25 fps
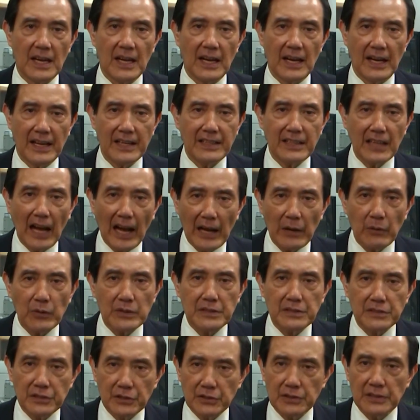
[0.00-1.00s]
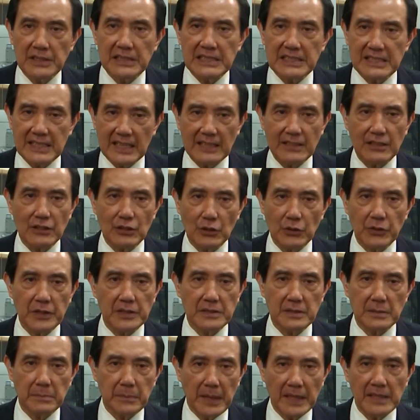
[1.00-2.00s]
a Taiwan student said to
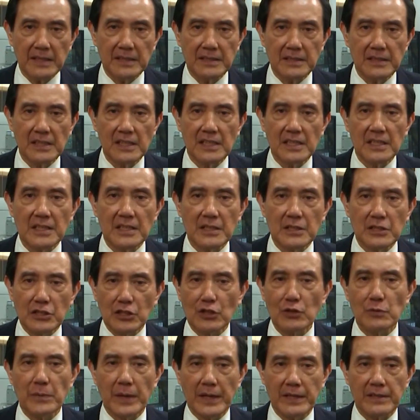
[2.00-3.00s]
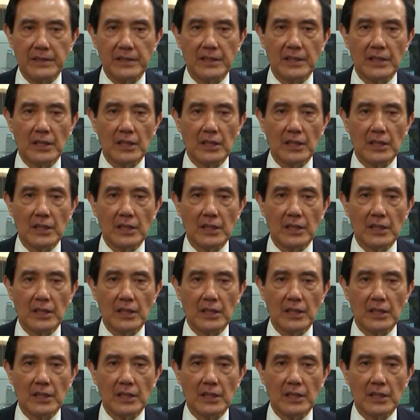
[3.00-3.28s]
his mainland schoolmate,